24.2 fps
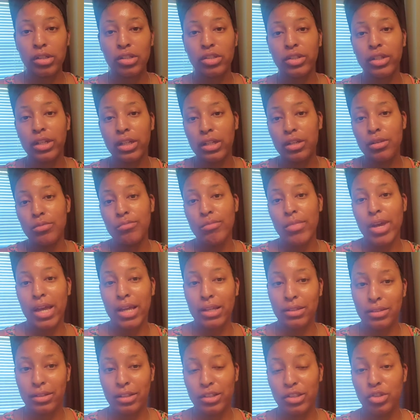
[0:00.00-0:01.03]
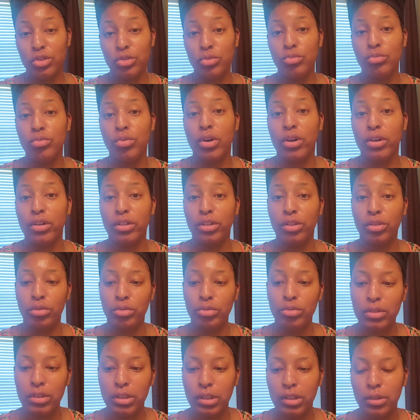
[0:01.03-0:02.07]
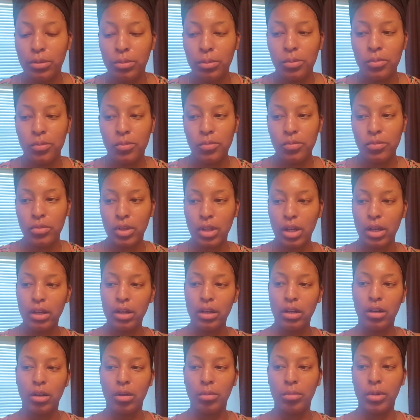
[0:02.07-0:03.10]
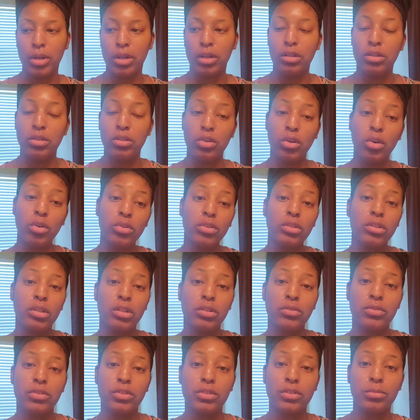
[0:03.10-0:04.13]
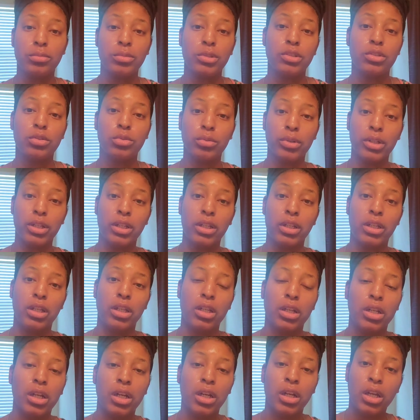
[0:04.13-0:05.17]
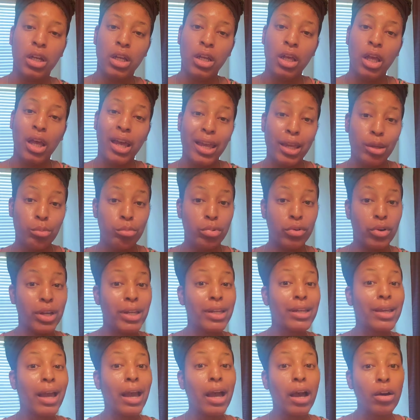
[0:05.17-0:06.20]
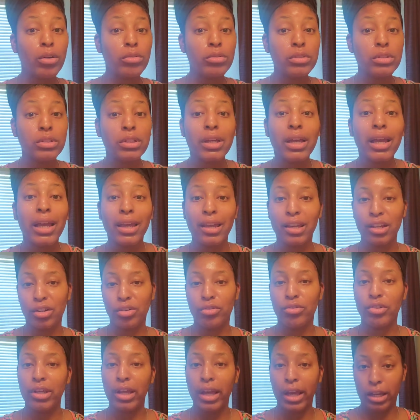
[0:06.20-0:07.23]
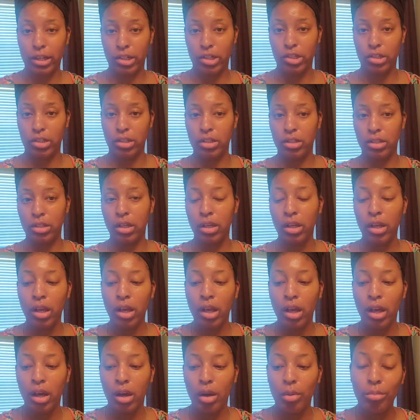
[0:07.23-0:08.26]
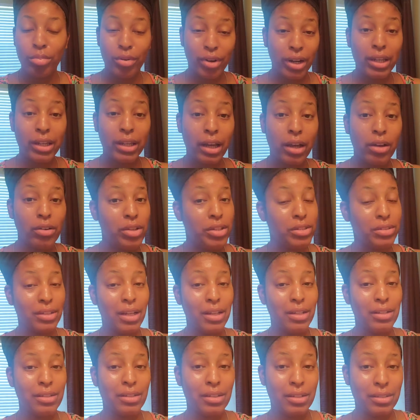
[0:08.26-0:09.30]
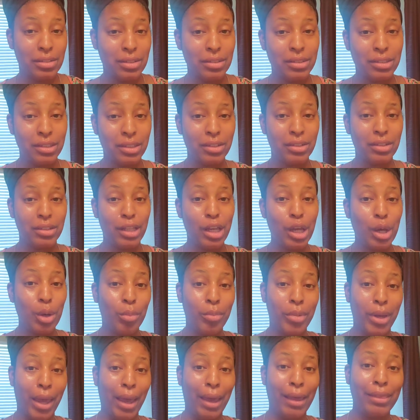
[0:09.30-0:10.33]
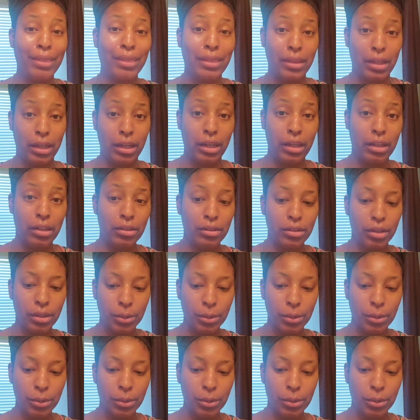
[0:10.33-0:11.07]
or any mask that you are using, know the difference between a breakout and a reaction. A breakout is not necessarily a bad thing,